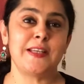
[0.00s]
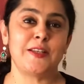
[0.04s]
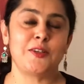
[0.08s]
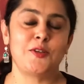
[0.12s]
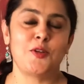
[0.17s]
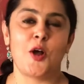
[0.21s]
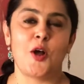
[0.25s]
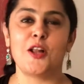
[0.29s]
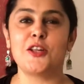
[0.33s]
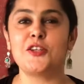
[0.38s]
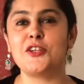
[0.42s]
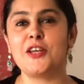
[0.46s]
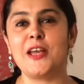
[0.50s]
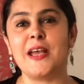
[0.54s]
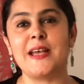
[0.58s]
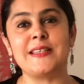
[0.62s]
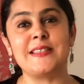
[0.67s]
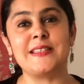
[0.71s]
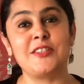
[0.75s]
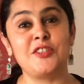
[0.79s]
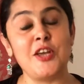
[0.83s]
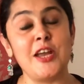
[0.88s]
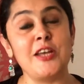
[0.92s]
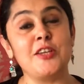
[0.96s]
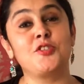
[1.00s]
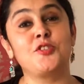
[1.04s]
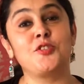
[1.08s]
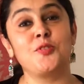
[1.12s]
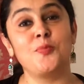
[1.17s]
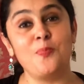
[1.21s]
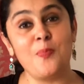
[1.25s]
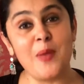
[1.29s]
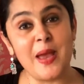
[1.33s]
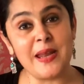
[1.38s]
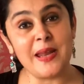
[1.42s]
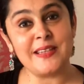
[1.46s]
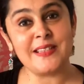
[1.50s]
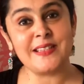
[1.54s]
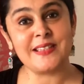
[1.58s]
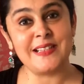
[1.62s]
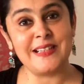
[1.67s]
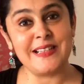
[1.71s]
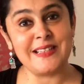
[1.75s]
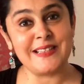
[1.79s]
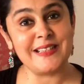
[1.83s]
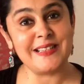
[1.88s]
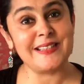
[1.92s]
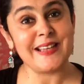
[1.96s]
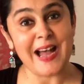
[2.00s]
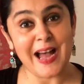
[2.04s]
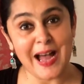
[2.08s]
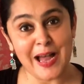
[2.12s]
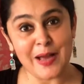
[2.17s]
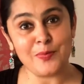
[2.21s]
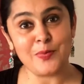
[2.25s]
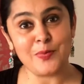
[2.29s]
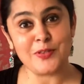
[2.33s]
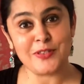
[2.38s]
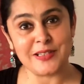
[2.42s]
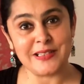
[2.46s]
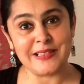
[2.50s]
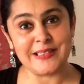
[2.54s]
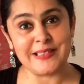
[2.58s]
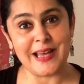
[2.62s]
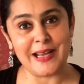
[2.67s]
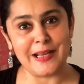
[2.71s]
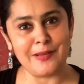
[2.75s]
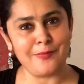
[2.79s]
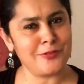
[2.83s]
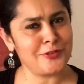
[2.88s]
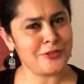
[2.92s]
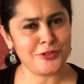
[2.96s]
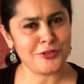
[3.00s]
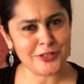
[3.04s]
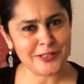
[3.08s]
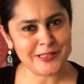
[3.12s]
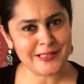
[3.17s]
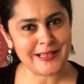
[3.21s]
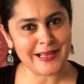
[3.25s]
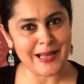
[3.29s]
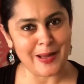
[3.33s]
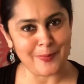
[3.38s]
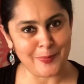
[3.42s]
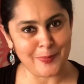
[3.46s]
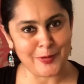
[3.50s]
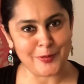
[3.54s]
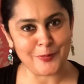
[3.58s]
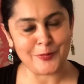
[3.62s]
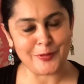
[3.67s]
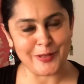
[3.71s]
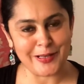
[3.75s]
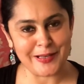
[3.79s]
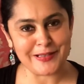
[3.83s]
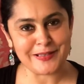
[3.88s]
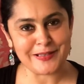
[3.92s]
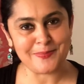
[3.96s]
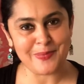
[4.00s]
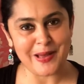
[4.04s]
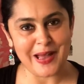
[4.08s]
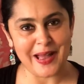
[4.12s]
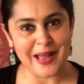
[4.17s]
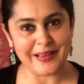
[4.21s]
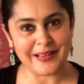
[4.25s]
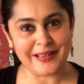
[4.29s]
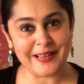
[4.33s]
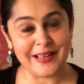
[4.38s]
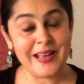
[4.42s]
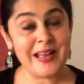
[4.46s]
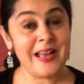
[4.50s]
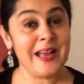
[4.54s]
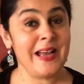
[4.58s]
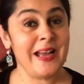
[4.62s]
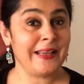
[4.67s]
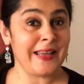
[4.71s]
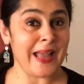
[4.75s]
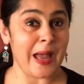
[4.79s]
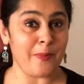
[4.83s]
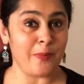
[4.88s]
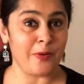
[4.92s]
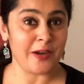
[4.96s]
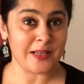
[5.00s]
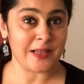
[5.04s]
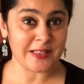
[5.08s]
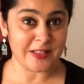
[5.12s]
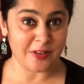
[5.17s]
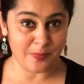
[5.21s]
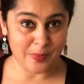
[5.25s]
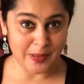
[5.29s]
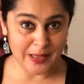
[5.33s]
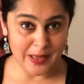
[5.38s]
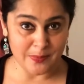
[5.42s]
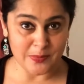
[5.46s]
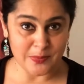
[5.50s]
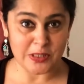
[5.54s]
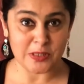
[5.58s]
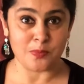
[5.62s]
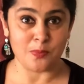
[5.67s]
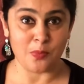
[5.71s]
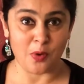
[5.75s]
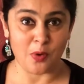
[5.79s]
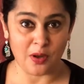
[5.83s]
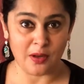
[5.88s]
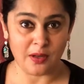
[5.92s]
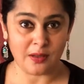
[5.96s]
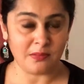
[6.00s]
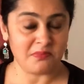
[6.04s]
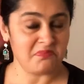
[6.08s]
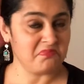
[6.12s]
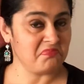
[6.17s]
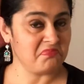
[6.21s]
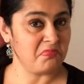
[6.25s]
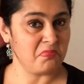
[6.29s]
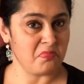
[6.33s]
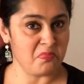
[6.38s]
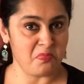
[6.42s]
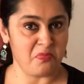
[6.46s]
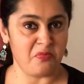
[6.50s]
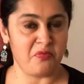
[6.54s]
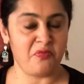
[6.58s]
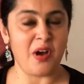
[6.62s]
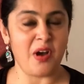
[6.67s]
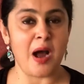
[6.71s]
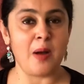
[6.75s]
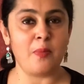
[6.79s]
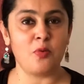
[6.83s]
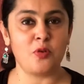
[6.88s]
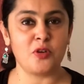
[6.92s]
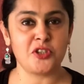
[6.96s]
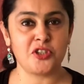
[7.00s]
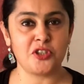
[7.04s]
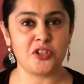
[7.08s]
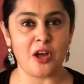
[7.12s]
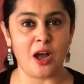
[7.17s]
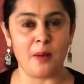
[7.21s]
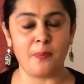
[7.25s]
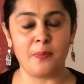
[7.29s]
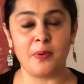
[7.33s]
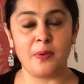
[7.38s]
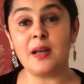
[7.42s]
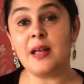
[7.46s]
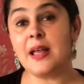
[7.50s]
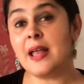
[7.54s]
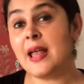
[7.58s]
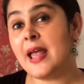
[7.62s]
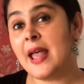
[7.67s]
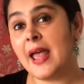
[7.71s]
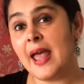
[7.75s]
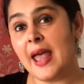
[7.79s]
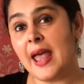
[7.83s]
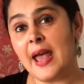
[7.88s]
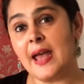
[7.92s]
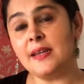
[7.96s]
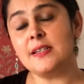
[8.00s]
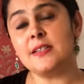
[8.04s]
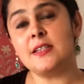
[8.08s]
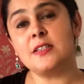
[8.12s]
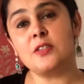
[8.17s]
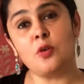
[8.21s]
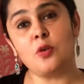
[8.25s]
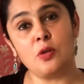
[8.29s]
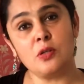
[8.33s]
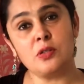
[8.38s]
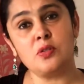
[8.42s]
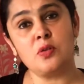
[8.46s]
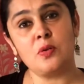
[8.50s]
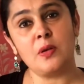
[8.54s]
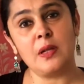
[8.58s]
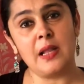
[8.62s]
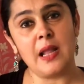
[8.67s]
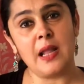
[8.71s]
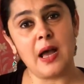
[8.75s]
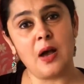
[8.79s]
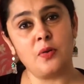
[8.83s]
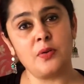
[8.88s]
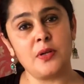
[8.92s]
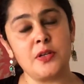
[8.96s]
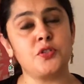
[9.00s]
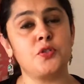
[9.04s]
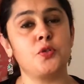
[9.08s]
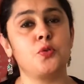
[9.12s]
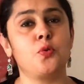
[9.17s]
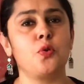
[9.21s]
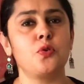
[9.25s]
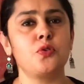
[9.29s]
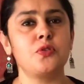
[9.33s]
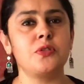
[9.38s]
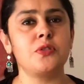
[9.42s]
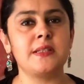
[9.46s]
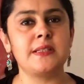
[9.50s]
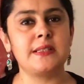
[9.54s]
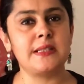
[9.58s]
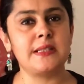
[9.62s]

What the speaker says: technology has changed tremendously since I was in television just a couple of years back. Cameras have become smaller, far more sharper, and it has also allowed us to go to the